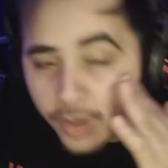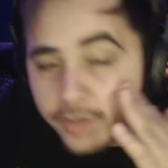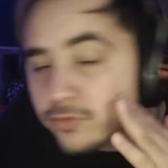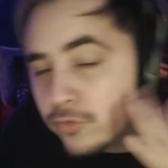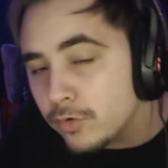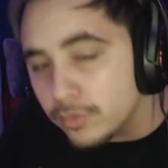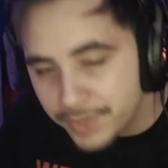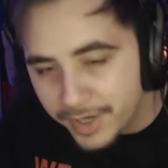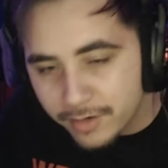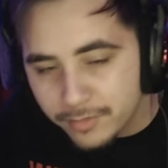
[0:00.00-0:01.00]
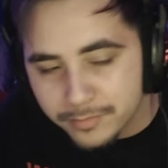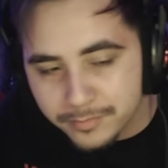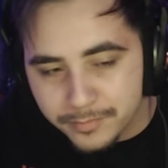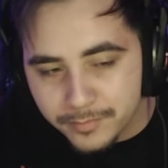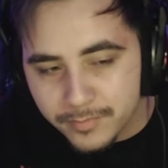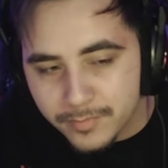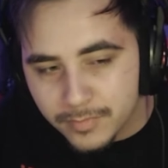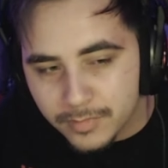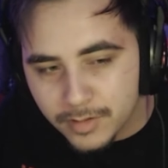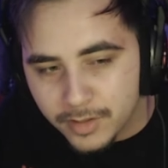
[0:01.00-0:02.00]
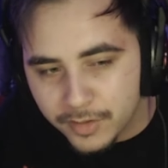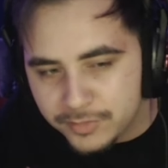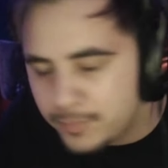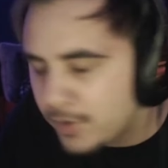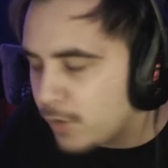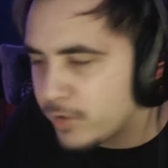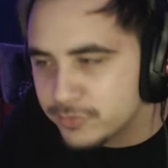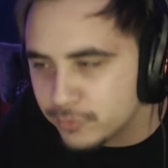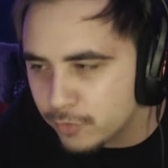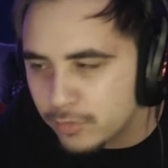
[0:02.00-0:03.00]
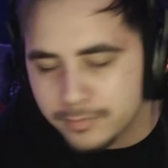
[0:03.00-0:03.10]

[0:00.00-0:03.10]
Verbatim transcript: I scrolled down. Here's the part where I scrolled.